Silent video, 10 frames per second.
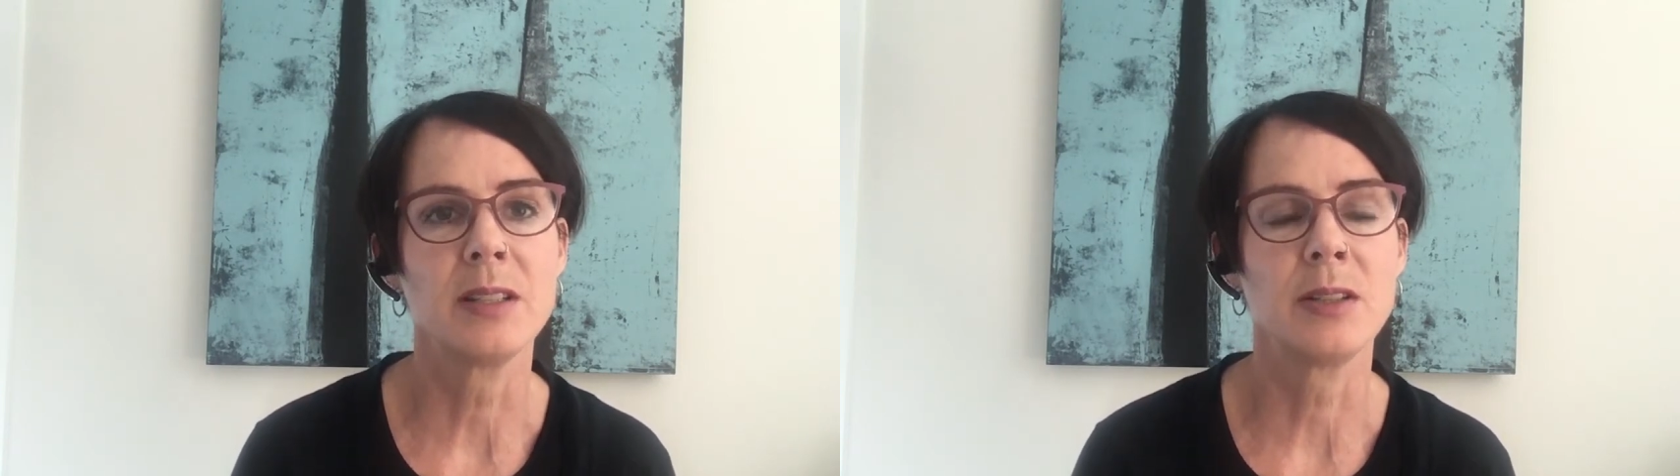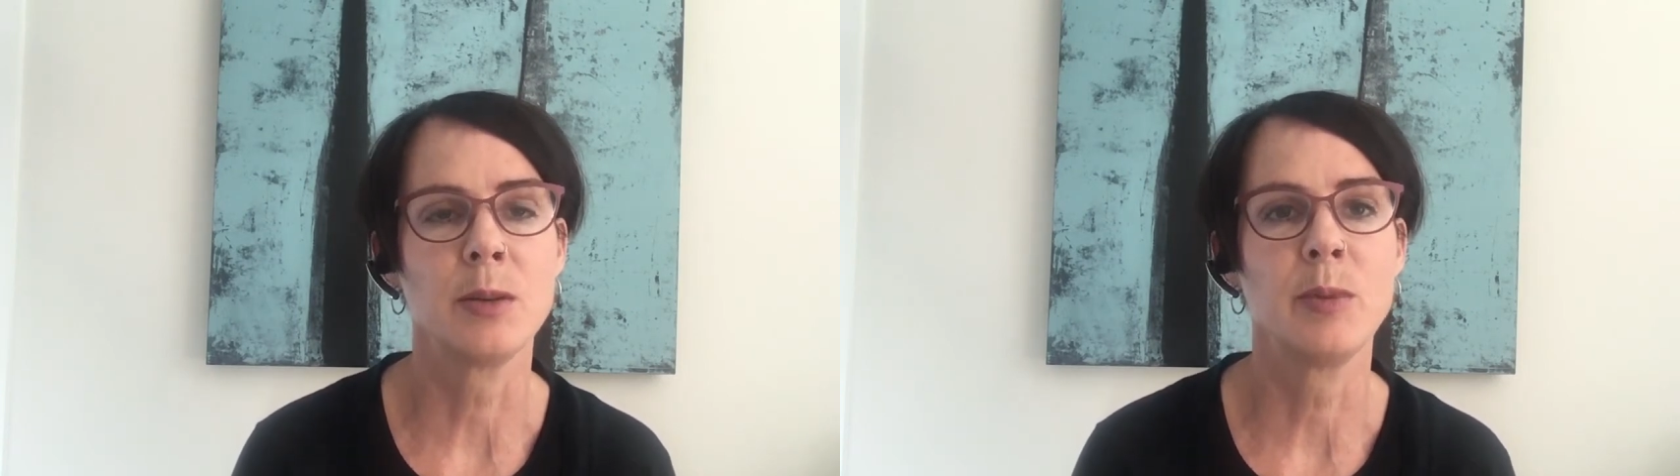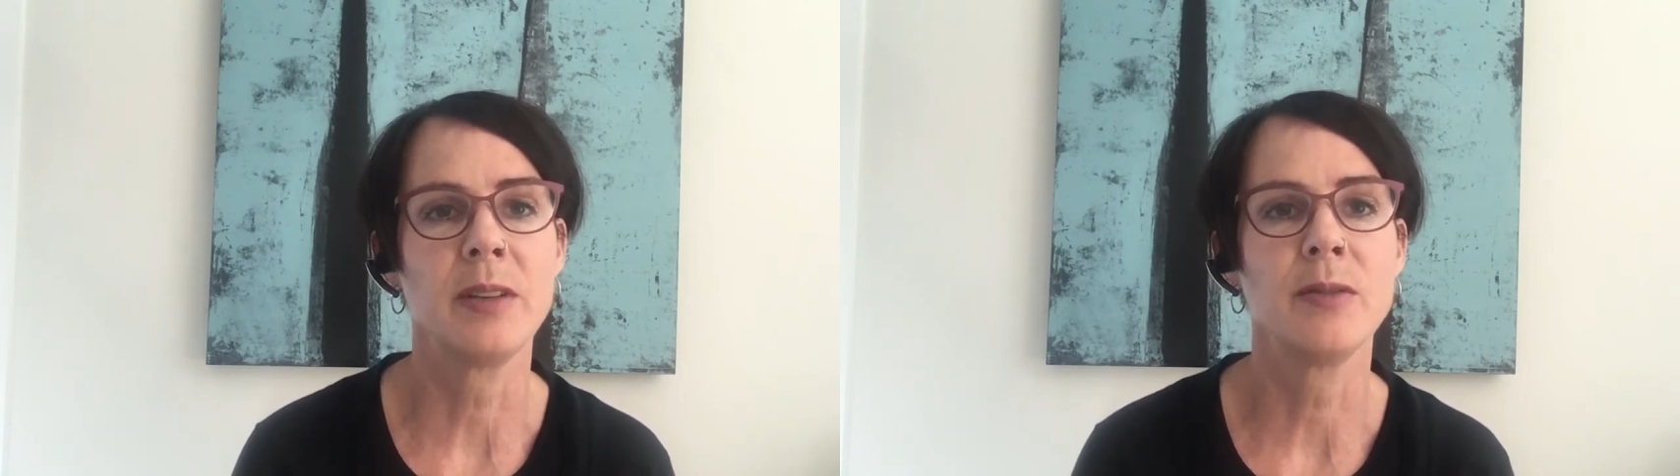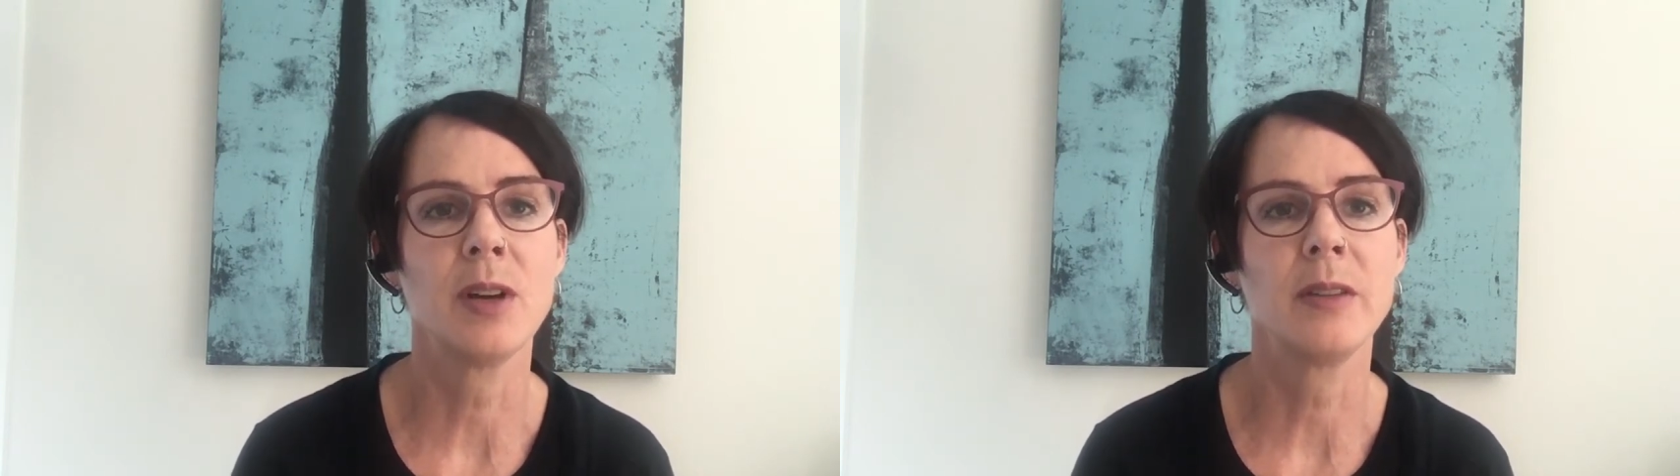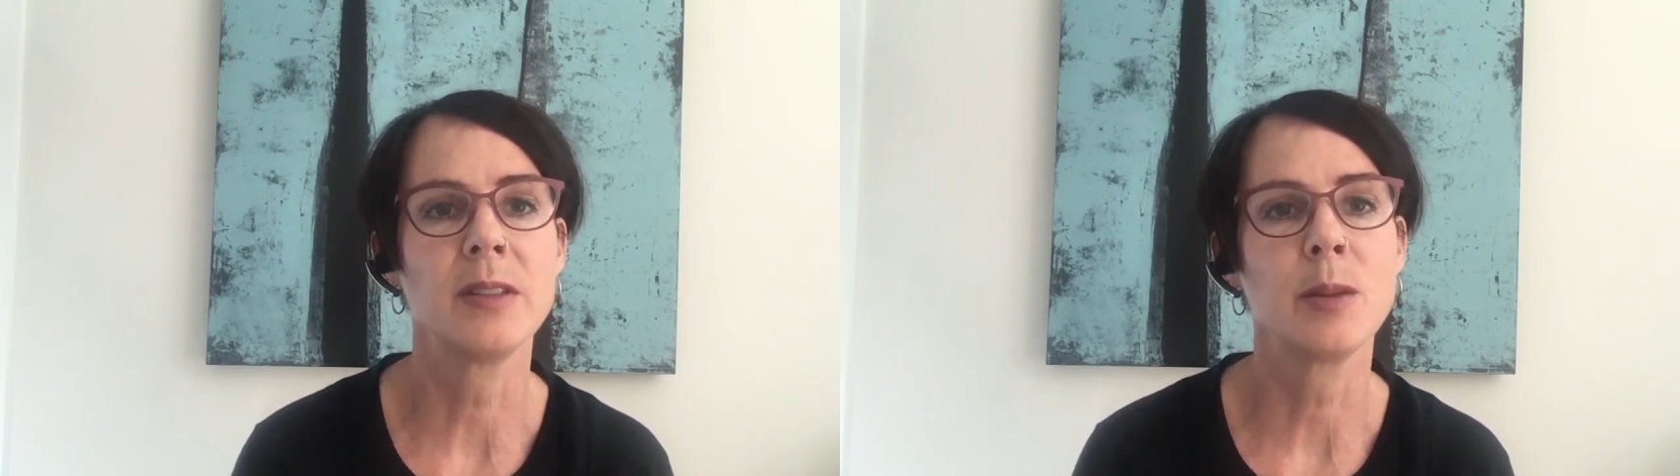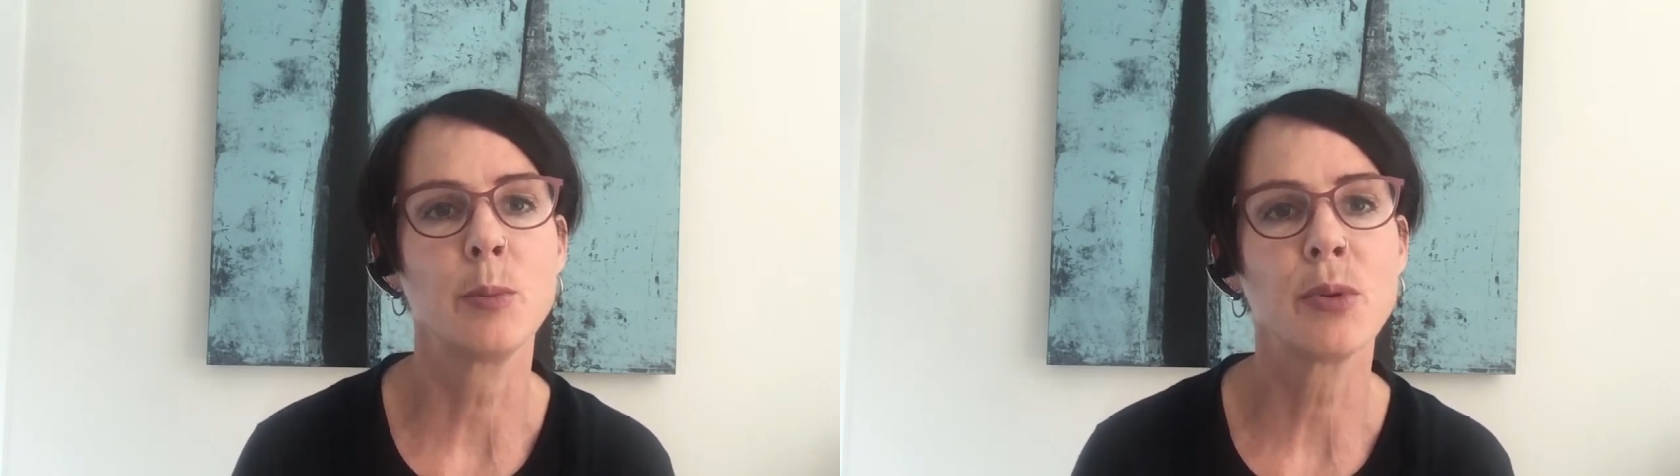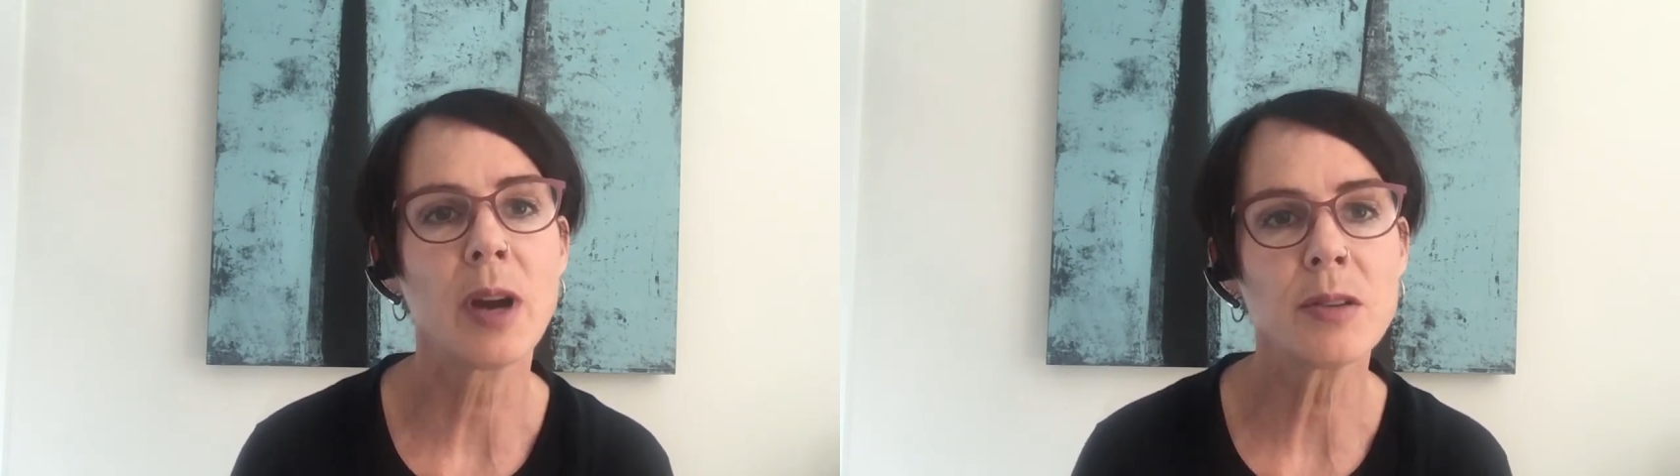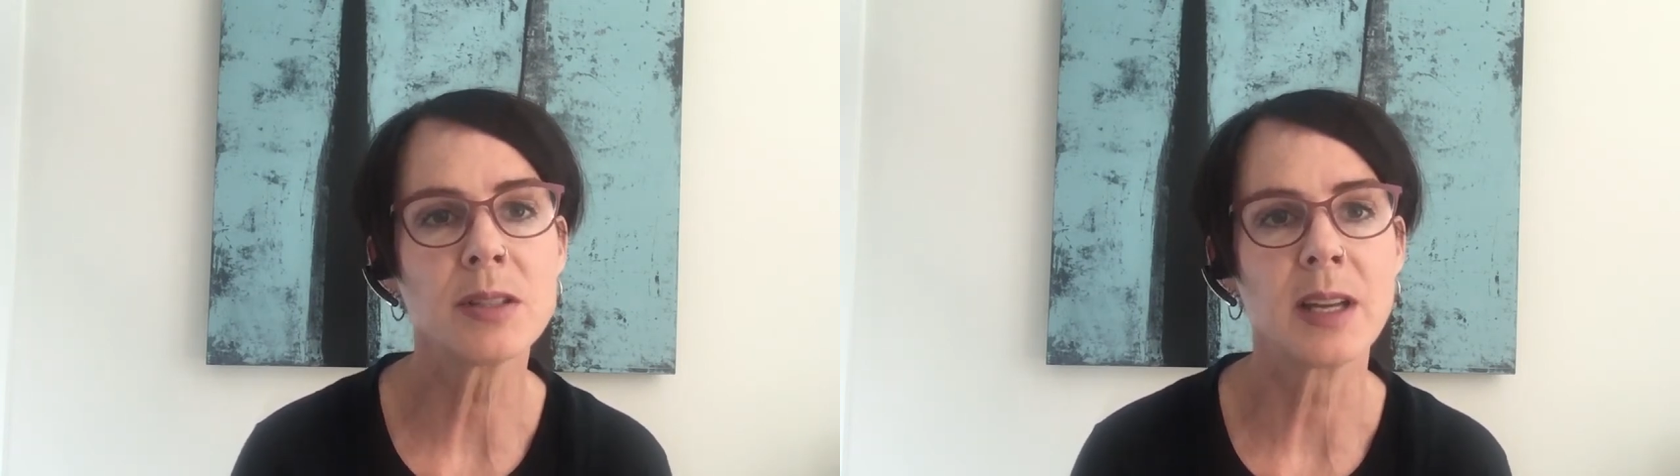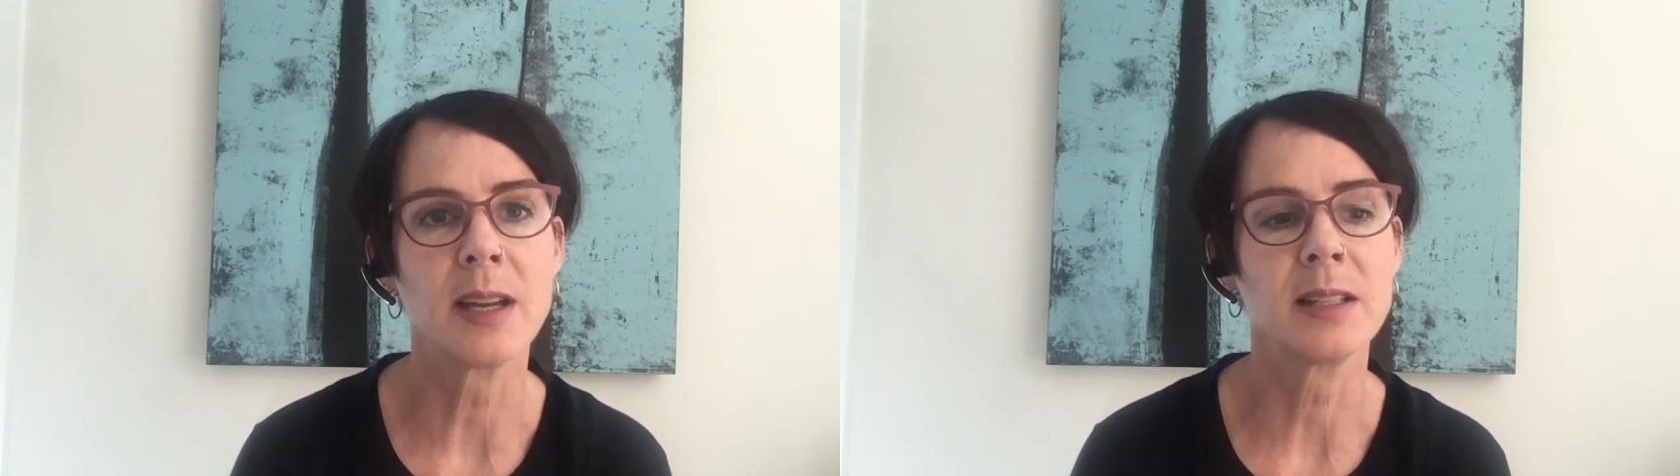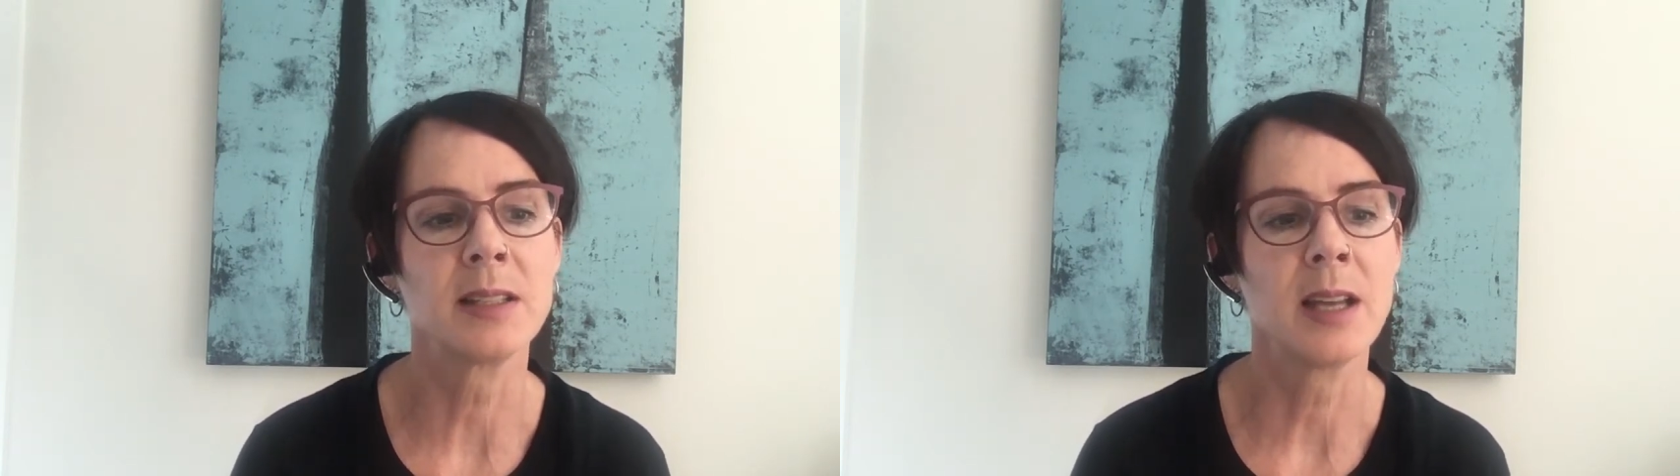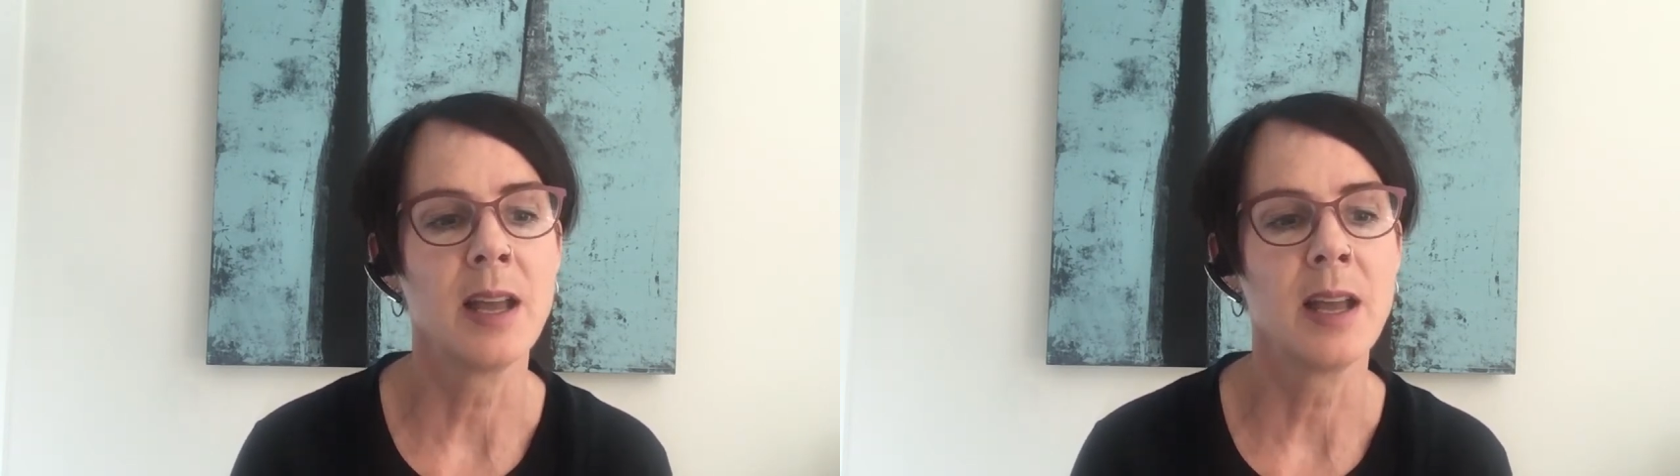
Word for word: to be involved in the process